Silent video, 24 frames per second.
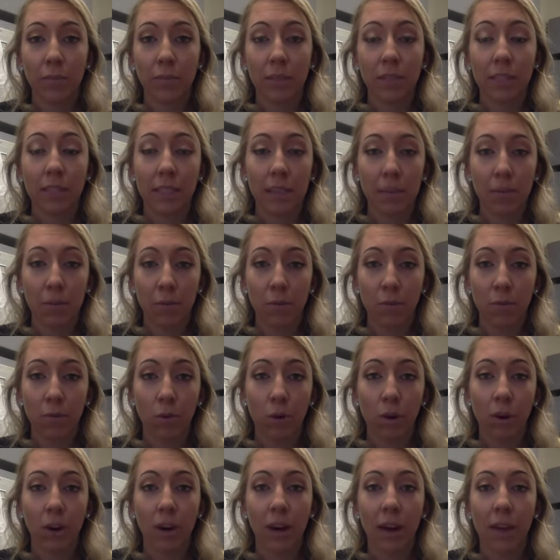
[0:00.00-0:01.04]
the day
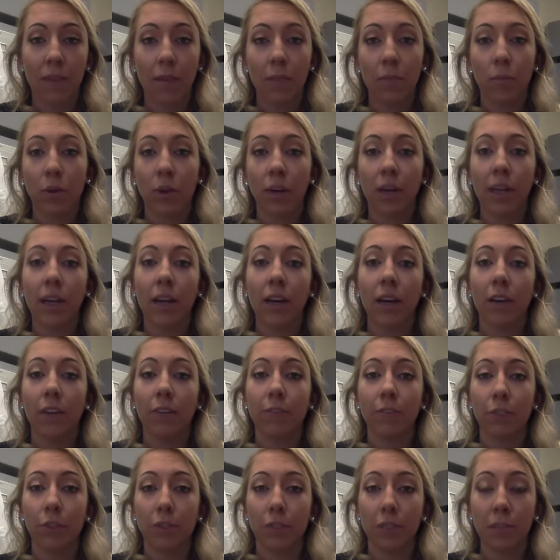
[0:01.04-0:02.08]
before and the morning
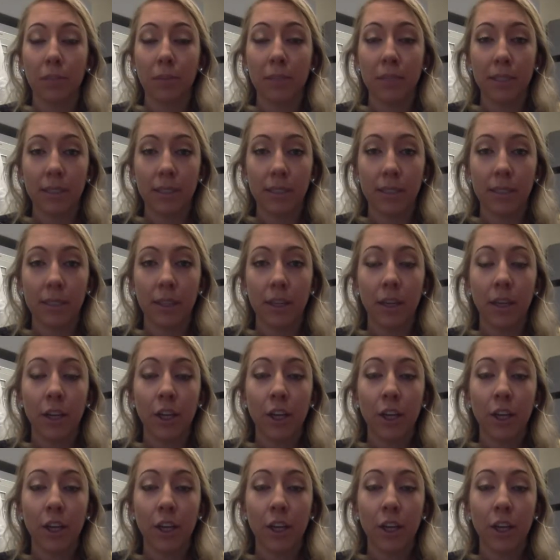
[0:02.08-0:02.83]
of your CBC